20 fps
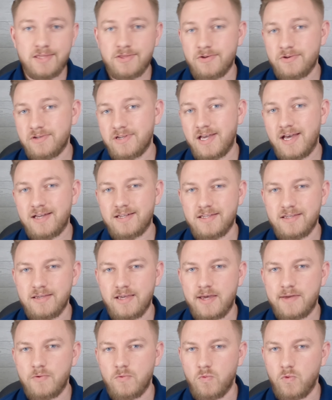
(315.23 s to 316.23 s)
and they're not
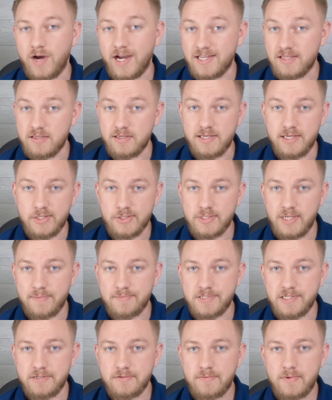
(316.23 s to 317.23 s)
yet widely
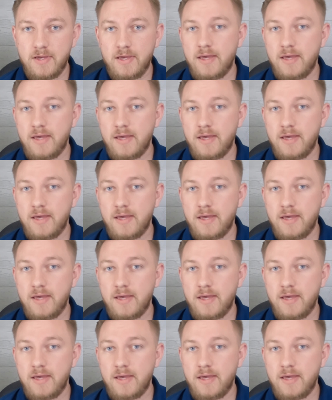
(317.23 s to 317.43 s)
accepted.